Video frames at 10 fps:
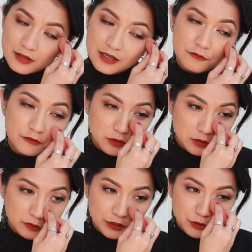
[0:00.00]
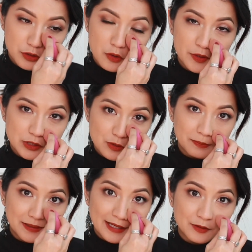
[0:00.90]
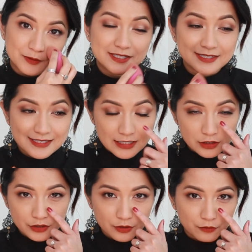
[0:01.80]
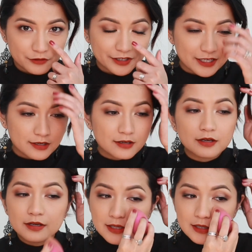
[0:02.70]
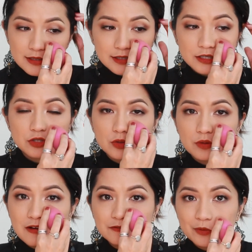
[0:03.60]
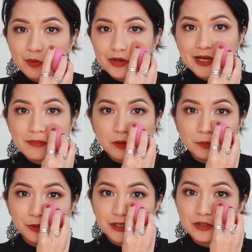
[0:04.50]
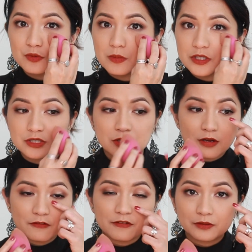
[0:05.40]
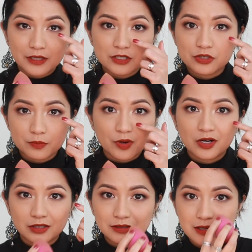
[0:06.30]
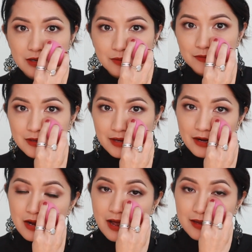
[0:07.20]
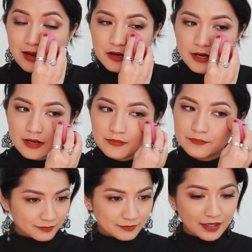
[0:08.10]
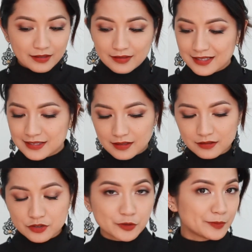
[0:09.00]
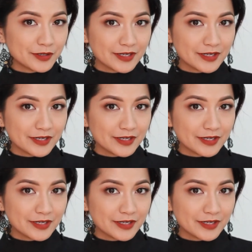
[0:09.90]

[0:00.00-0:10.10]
If you know that you're going to apply concealer over here, then you don't have to worry about putting too much foundation product around the eye area. And that's it, super